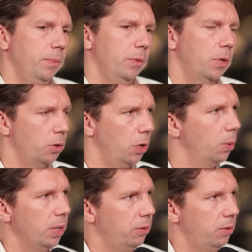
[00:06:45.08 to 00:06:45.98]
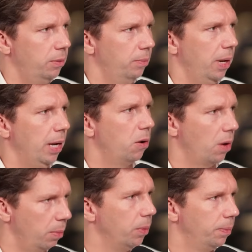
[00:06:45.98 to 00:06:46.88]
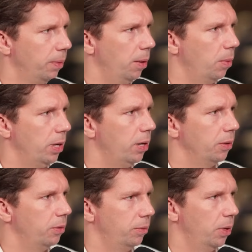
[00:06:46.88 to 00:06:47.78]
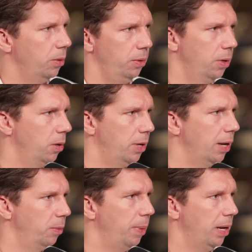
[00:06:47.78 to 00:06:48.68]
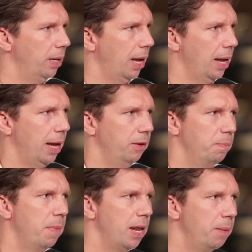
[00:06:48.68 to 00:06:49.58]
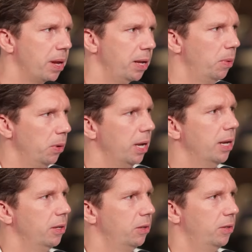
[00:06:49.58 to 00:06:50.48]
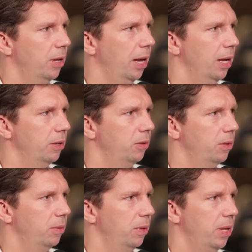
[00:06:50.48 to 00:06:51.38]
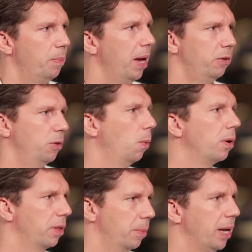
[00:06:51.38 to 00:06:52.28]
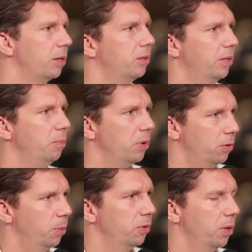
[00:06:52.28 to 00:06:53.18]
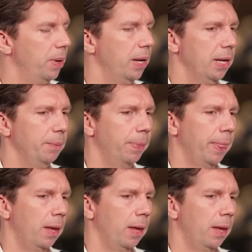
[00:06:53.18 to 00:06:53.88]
Toto is incredible at what he does, no doubt about it, and has many, many more years as the best or one of the best team principals in the pit lane.